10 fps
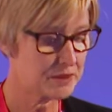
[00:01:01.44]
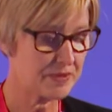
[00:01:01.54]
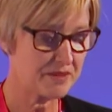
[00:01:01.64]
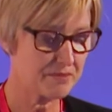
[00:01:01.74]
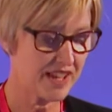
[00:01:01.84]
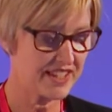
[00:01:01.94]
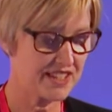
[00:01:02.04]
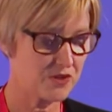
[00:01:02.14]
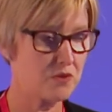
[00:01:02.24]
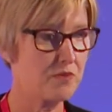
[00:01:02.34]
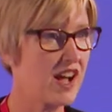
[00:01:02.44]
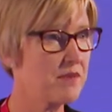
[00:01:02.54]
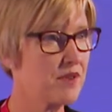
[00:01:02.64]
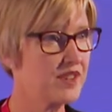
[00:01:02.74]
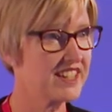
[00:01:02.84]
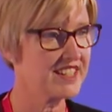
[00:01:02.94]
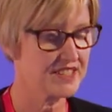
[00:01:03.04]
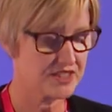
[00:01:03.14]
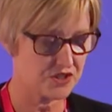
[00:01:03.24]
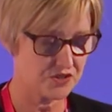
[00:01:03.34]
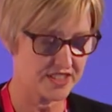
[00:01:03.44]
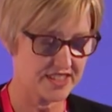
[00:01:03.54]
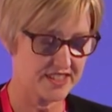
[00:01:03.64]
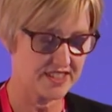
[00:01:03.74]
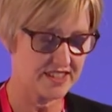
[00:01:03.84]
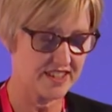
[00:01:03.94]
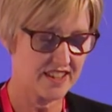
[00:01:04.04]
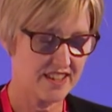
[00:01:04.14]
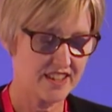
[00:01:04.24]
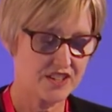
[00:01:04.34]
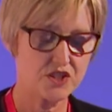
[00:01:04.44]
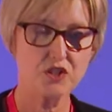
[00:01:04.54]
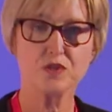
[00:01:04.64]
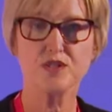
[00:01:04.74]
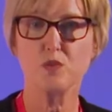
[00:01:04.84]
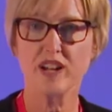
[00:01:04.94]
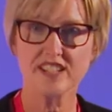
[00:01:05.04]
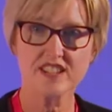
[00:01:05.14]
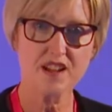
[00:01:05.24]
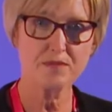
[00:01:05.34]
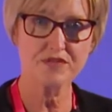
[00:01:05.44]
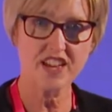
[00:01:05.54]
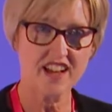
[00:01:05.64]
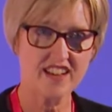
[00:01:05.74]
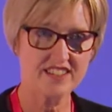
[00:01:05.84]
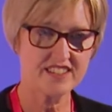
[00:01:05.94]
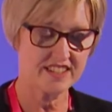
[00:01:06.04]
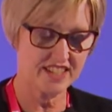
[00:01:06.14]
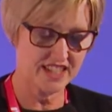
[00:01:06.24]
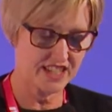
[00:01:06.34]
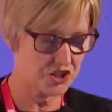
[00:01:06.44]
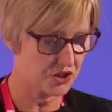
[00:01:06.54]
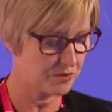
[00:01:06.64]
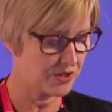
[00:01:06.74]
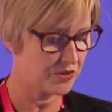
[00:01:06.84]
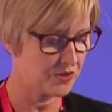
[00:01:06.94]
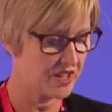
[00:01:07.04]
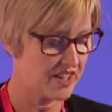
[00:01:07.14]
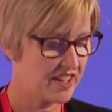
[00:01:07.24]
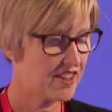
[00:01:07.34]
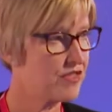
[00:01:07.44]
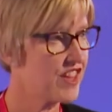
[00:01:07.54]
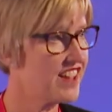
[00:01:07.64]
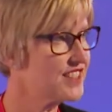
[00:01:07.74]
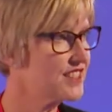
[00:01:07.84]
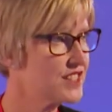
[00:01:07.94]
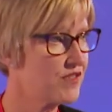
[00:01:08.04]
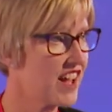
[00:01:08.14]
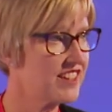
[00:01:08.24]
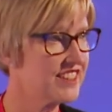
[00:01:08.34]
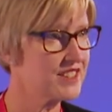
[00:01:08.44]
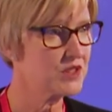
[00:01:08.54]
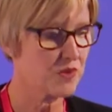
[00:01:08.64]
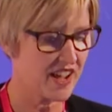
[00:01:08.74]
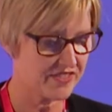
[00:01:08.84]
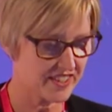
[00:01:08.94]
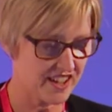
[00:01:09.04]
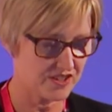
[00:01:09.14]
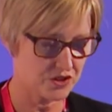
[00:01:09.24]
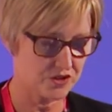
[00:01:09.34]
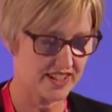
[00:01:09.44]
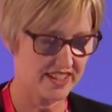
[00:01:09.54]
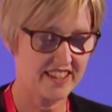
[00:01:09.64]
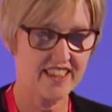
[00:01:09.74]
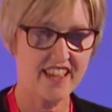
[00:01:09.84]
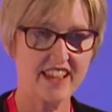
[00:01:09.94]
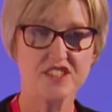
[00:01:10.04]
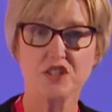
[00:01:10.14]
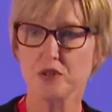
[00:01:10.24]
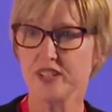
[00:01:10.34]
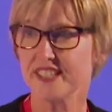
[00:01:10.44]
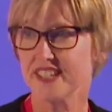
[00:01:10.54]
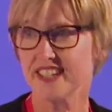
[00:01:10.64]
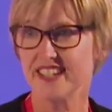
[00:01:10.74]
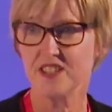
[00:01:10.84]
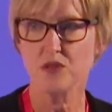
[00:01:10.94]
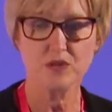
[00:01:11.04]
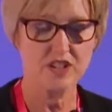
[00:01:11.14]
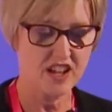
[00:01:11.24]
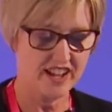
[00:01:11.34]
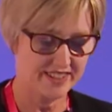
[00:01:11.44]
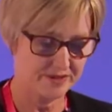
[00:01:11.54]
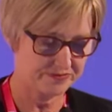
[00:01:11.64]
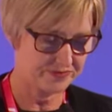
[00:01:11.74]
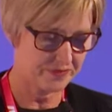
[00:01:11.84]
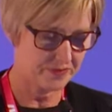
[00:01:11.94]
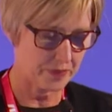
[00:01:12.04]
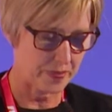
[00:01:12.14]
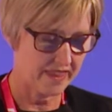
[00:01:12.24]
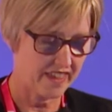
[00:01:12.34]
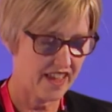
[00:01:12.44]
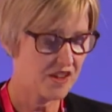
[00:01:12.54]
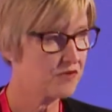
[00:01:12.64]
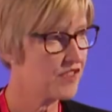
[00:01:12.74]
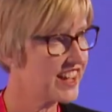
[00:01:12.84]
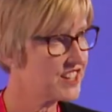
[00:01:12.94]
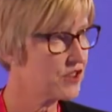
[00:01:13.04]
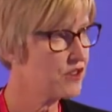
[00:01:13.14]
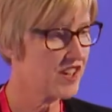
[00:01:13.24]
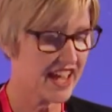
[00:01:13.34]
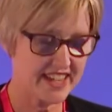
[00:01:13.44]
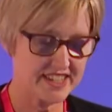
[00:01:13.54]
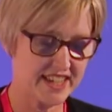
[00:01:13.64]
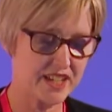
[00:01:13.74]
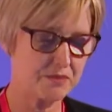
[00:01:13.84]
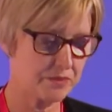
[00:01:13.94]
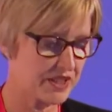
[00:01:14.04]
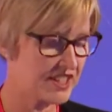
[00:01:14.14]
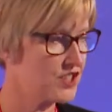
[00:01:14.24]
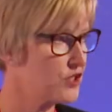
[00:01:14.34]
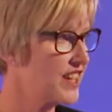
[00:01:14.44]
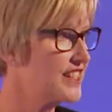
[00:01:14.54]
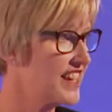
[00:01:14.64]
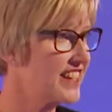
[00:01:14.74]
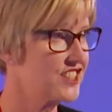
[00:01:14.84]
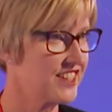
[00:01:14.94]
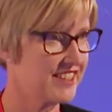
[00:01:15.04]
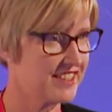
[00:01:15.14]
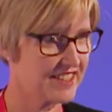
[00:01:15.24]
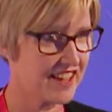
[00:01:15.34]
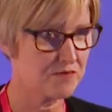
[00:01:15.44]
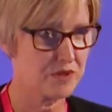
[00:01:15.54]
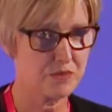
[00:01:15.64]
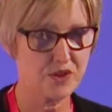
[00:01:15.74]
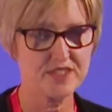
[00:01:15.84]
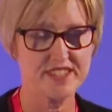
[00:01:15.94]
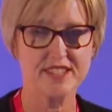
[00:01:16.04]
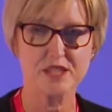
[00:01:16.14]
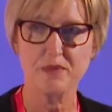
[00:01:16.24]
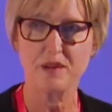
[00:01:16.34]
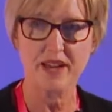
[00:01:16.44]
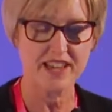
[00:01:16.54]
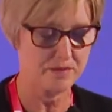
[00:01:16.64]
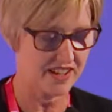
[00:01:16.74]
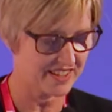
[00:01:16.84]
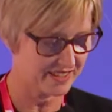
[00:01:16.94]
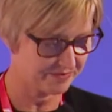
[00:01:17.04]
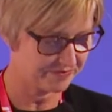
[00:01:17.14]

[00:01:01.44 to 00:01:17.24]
spend money or buy products and services, to use one type of card in any terminal in thousands of outlets around the country and increasingly online. In fact, over 18 billion transactions have been processed by Paymark.